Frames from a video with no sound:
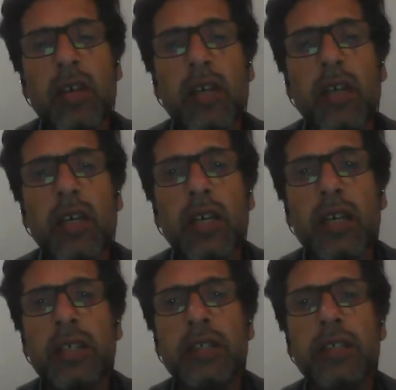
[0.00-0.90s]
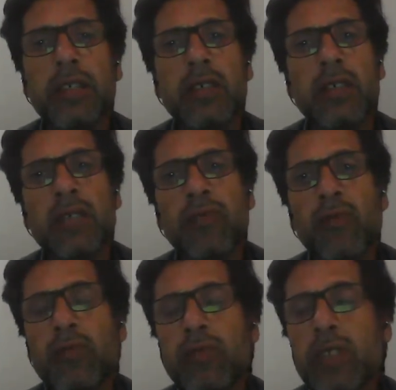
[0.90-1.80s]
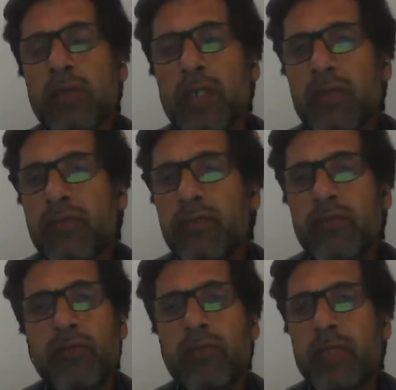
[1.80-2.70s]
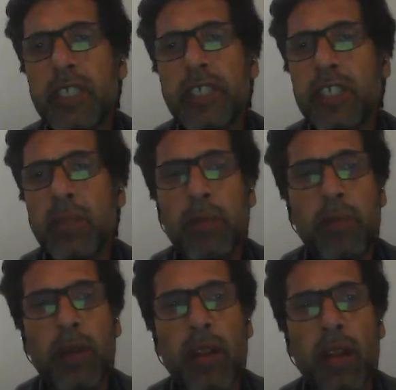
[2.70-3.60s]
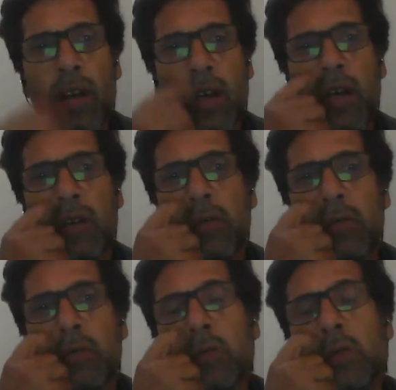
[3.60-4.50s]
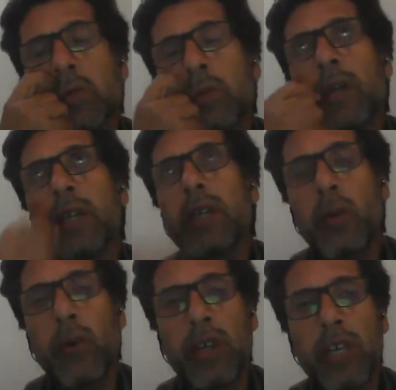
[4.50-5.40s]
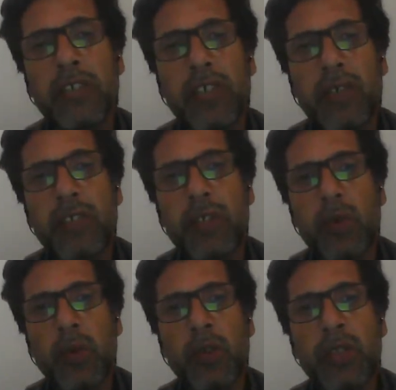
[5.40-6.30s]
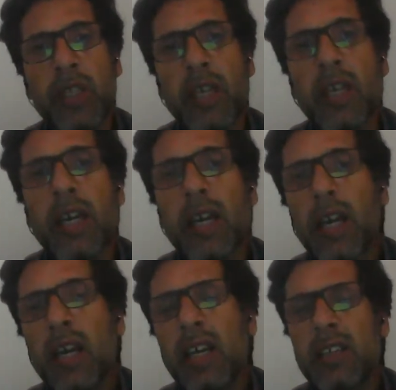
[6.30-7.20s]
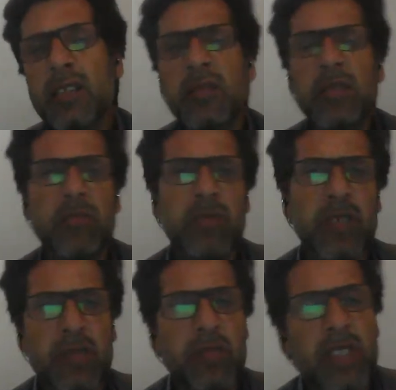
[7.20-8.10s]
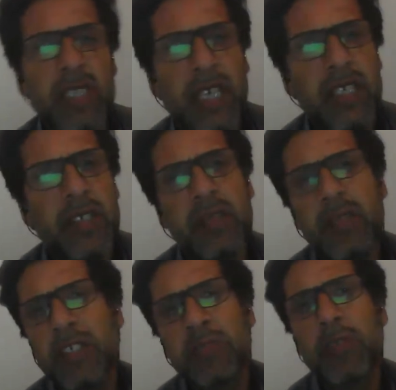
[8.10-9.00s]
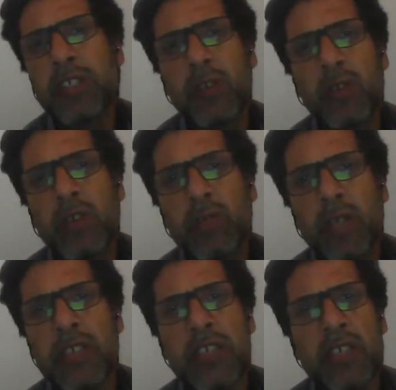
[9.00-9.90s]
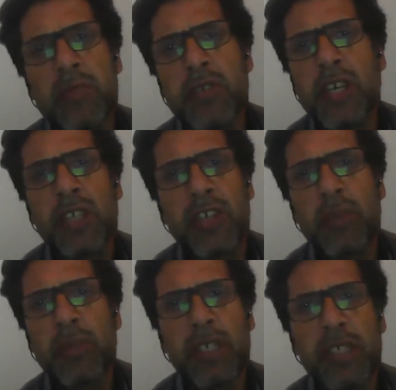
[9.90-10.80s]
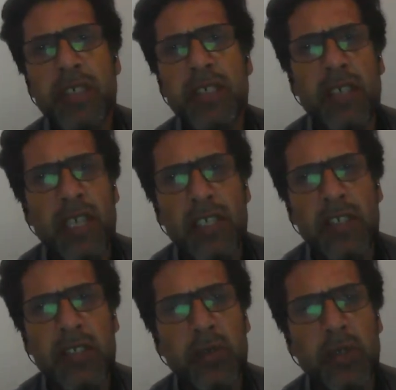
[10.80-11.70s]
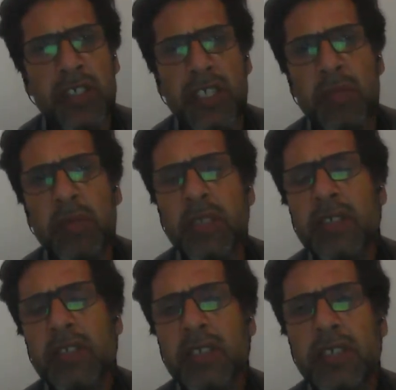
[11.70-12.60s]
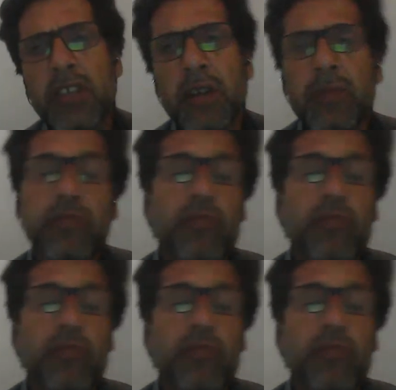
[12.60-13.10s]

and they were traditional people who had a whole culture of their own, and it had its particular customs, cultural practices, religious stories, and myths, etc.